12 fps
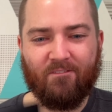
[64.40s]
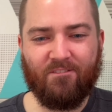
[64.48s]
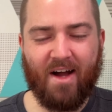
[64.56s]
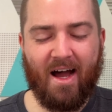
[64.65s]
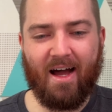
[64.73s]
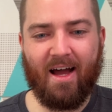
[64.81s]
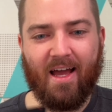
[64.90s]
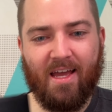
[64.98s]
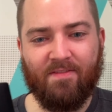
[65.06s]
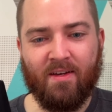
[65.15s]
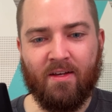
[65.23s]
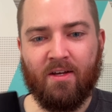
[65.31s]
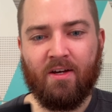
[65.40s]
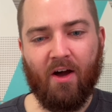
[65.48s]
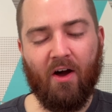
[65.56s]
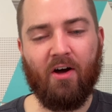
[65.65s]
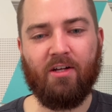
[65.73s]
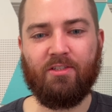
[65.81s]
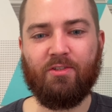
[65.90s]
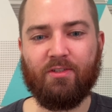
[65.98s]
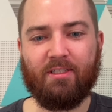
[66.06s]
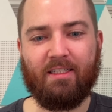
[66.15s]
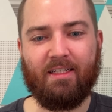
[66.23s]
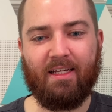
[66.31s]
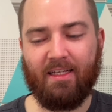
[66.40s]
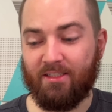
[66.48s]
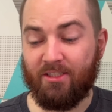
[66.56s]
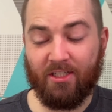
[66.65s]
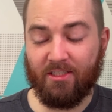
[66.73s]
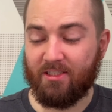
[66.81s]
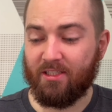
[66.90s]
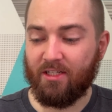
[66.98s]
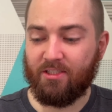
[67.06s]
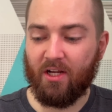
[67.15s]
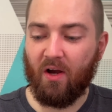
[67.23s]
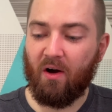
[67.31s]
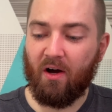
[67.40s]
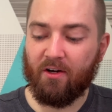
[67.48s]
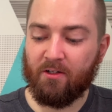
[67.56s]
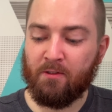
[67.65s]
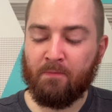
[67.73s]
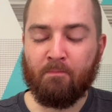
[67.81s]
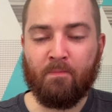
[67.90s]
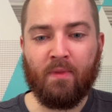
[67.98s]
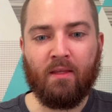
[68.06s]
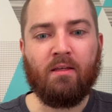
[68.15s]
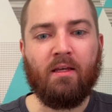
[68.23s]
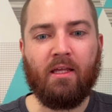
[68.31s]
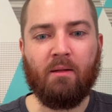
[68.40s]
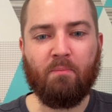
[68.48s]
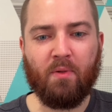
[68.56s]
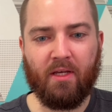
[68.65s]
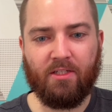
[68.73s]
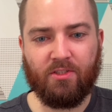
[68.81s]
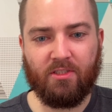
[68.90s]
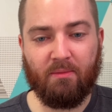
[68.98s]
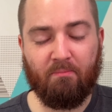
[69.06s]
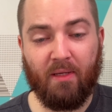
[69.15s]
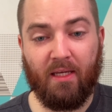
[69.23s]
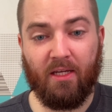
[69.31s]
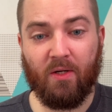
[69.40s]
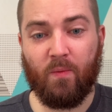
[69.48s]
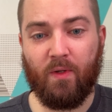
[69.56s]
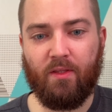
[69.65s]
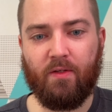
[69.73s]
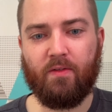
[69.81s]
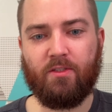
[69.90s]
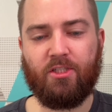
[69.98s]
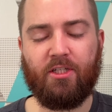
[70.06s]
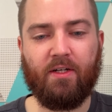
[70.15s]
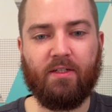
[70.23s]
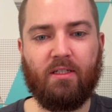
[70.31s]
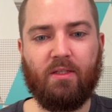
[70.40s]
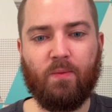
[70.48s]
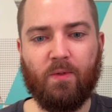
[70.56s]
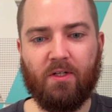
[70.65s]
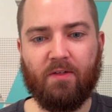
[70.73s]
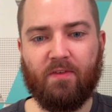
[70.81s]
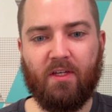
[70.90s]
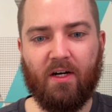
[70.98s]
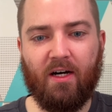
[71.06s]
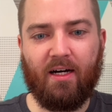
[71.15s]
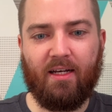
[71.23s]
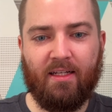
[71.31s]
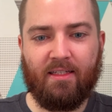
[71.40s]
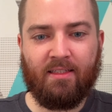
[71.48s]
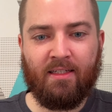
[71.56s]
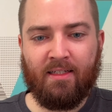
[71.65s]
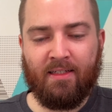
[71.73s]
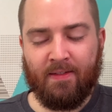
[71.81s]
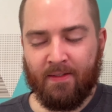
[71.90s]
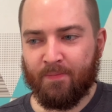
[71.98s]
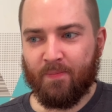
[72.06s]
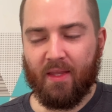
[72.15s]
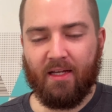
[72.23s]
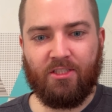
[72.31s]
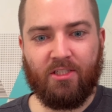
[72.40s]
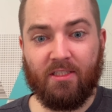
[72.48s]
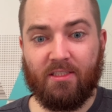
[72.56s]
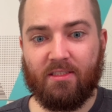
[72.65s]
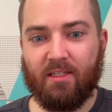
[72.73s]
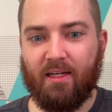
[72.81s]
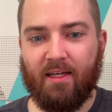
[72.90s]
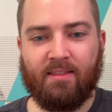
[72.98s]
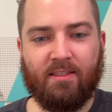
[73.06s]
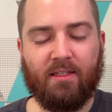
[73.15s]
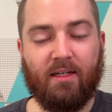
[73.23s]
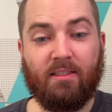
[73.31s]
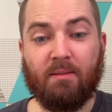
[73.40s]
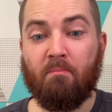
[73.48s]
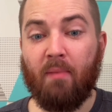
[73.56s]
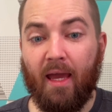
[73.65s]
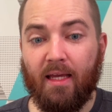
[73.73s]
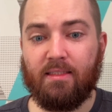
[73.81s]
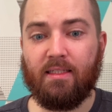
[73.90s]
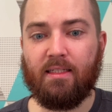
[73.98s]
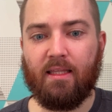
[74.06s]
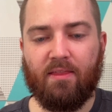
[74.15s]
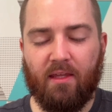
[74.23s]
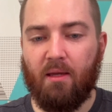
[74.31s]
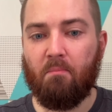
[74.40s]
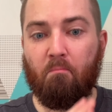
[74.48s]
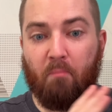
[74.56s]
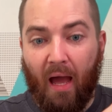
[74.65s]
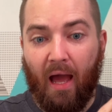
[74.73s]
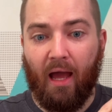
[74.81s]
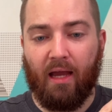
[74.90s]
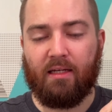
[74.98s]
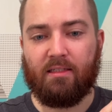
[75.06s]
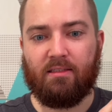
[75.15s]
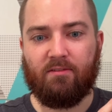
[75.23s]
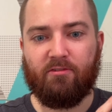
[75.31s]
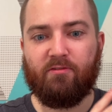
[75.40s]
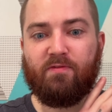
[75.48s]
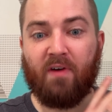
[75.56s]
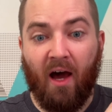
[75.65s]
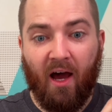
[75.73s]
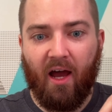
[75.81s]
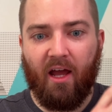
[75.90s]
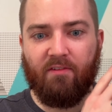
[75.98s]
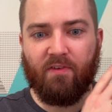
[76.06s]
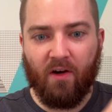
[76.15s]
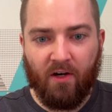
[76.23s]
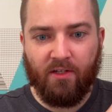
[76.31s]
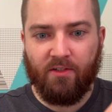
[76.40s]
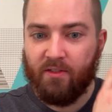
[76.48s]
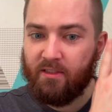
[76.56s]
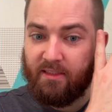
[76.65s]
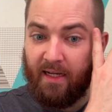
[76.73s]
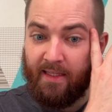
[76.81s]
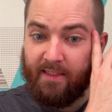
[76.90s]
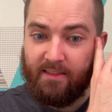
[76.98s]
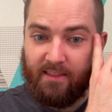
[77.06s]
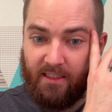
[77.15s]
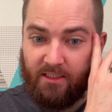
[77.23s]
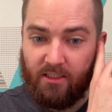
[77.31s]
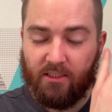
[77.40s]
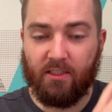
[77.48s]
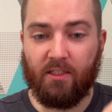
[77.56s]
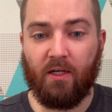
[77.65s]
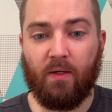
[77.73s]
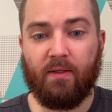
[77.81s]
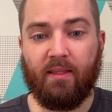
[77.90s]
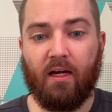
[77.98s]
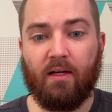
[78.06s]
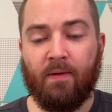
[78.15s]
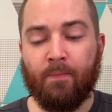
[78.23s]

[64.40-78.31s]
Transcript: 500. It's just such an honor and a pleasure to be here with you sharing the word of God and it's just it's it's amazing to think back 500 daily teachings ago and that